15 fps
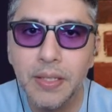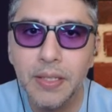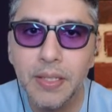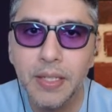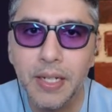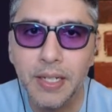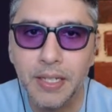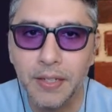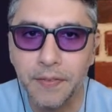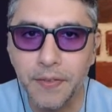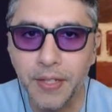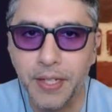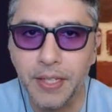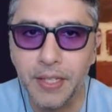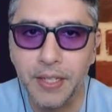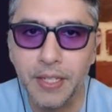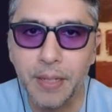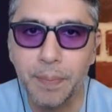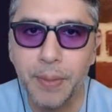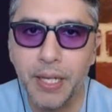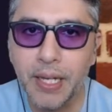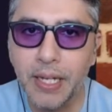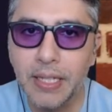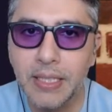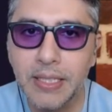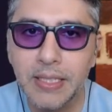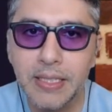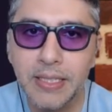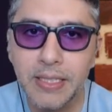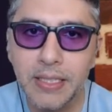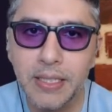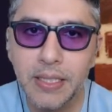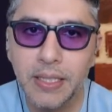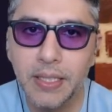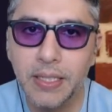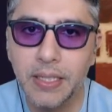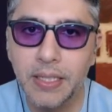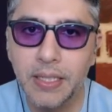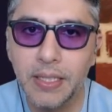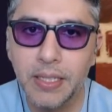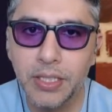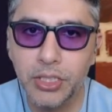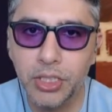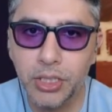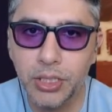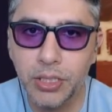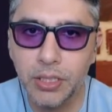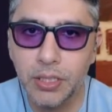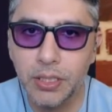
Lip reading: And then if we look up integer,